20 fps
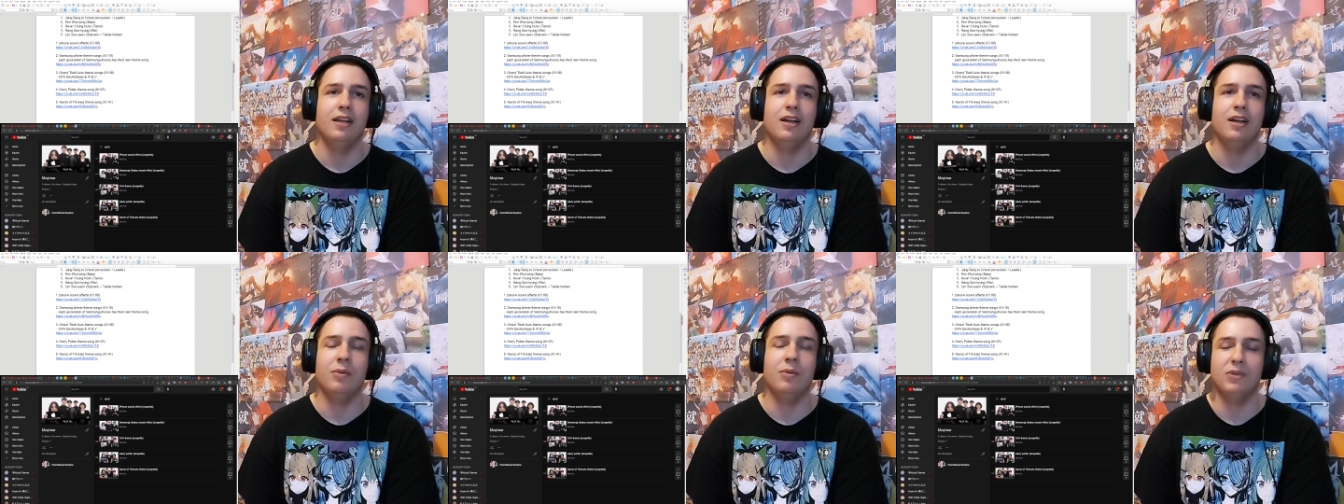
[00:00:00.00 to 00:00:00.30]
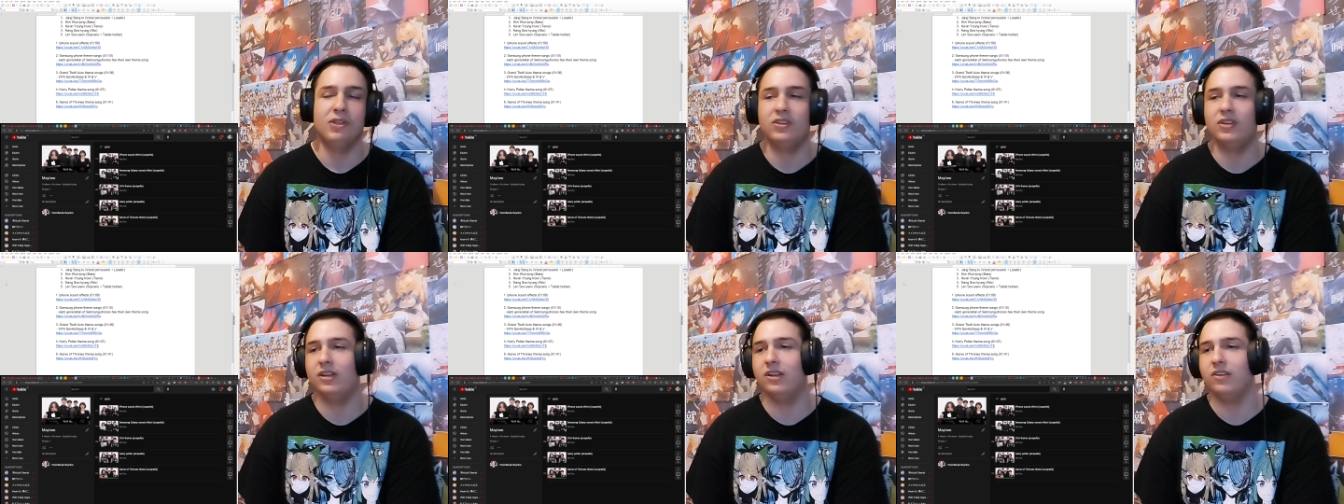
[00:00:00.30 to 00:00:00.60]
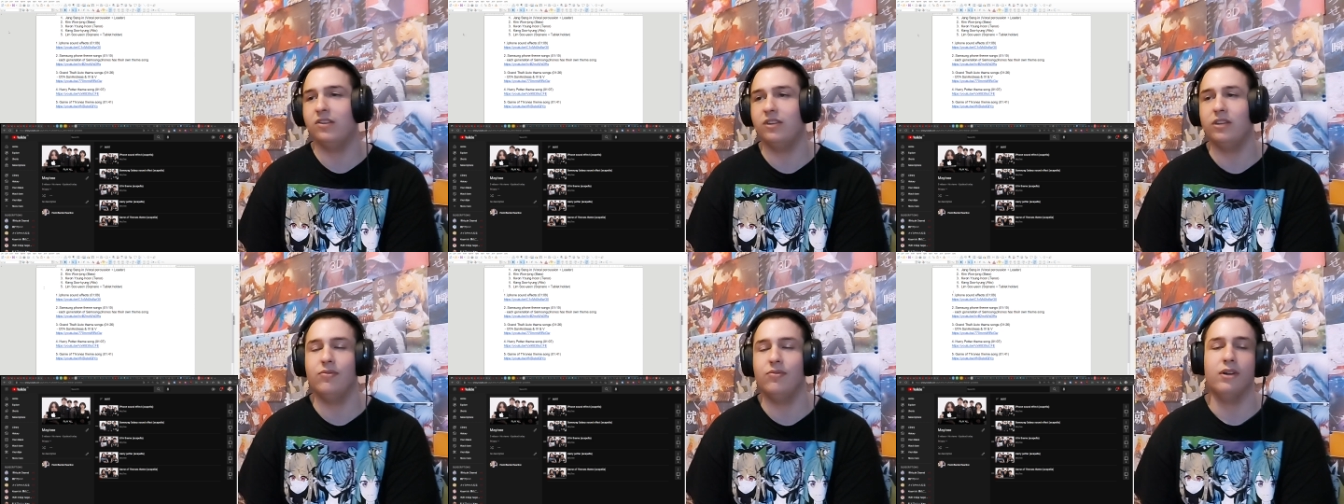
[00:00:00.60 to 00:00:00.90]
Uh, P T
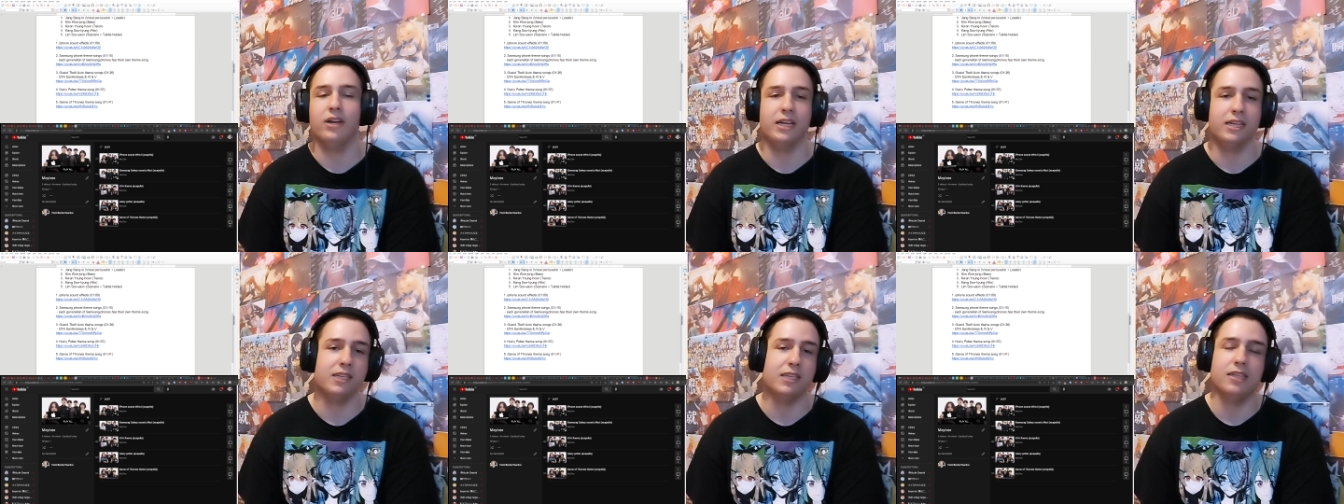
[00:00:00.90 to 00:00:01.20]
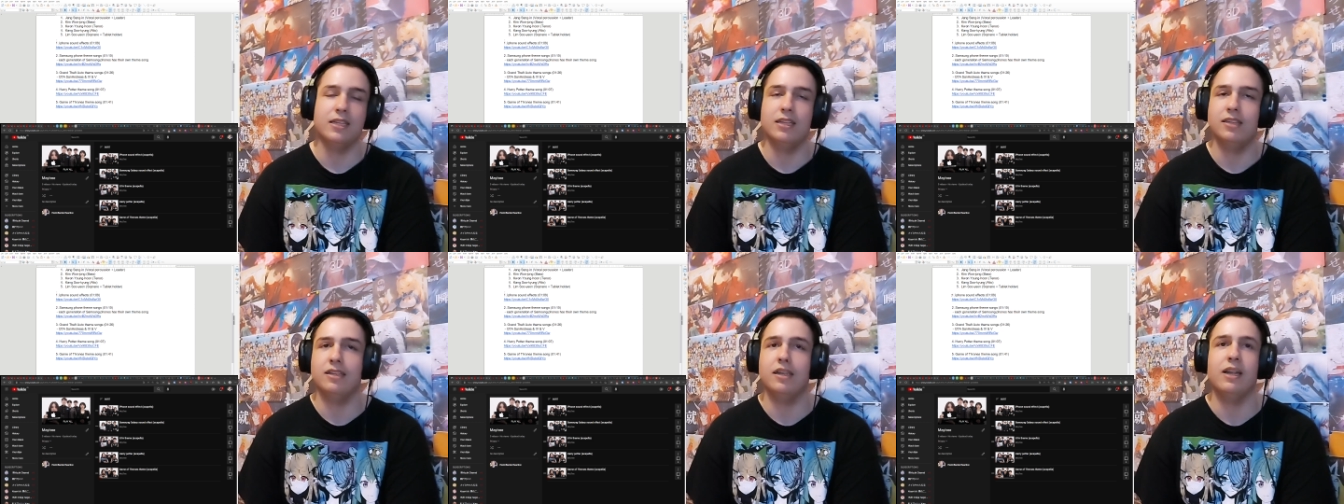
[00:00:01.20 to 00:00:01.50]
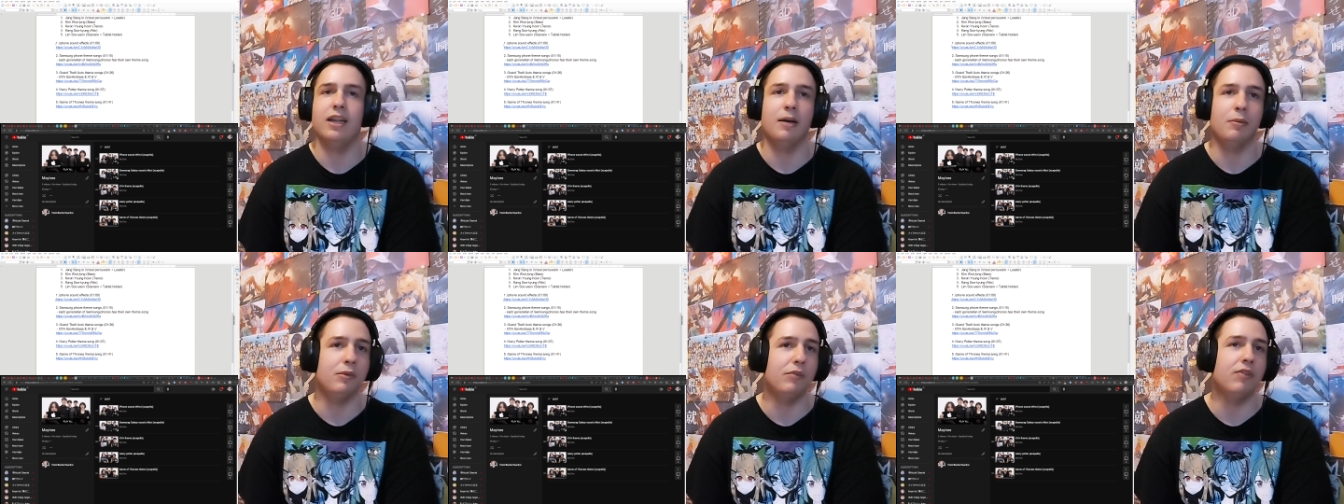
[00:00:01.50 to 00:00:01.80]
S D for like the
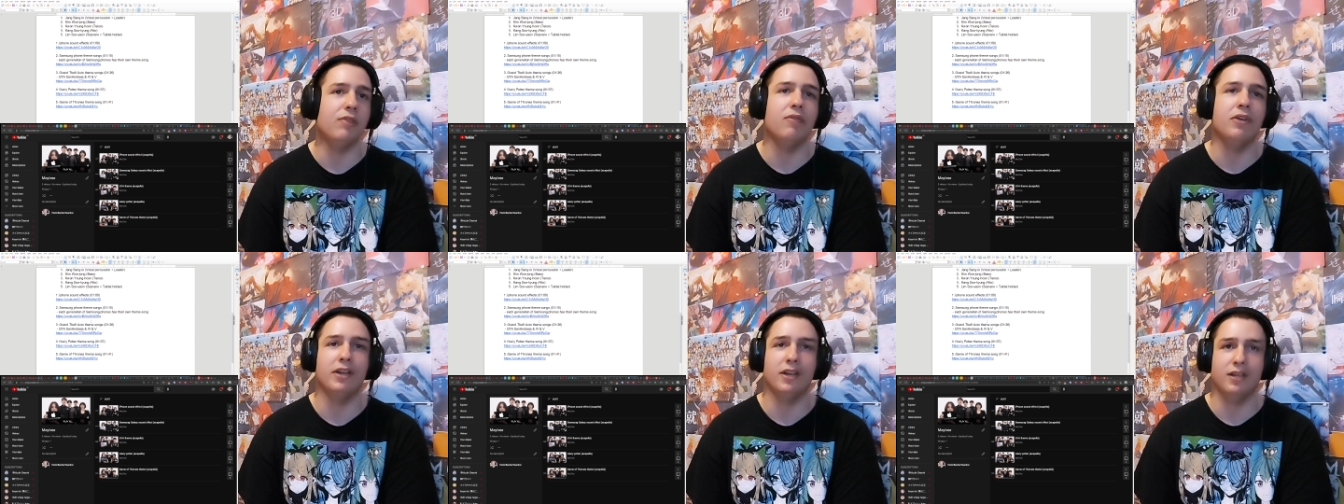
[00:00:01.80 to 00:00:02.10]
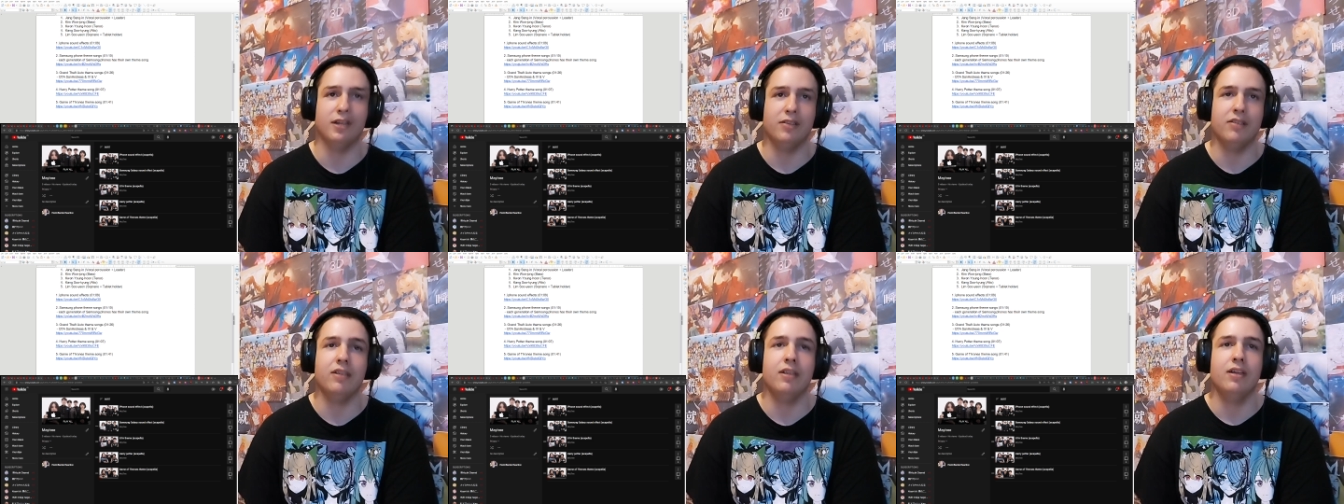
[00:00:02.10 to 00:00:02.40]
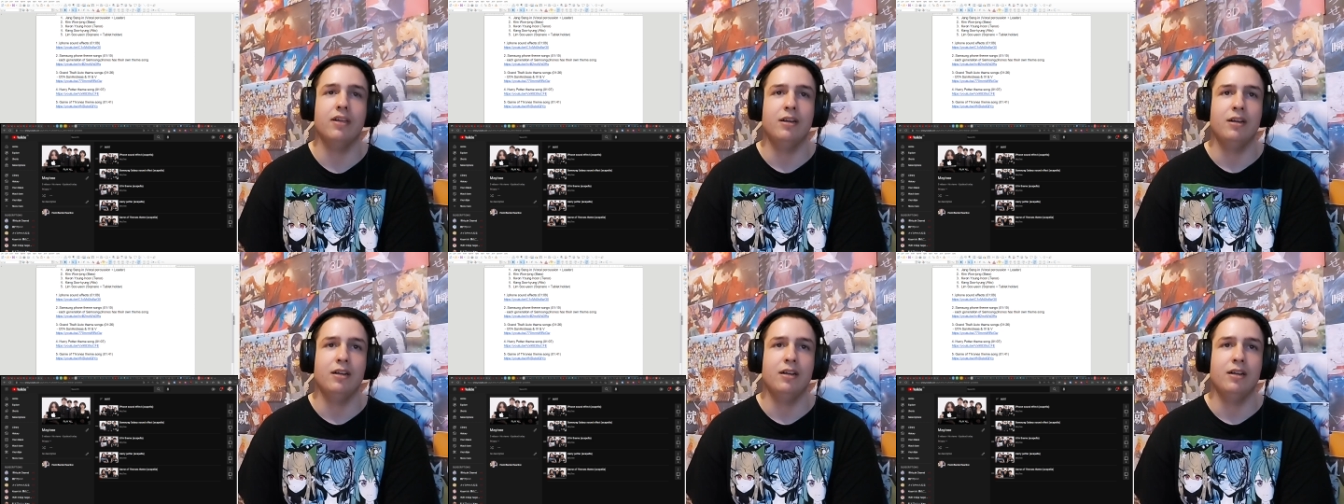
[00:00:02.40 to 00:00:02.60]
alarm and stuff like that.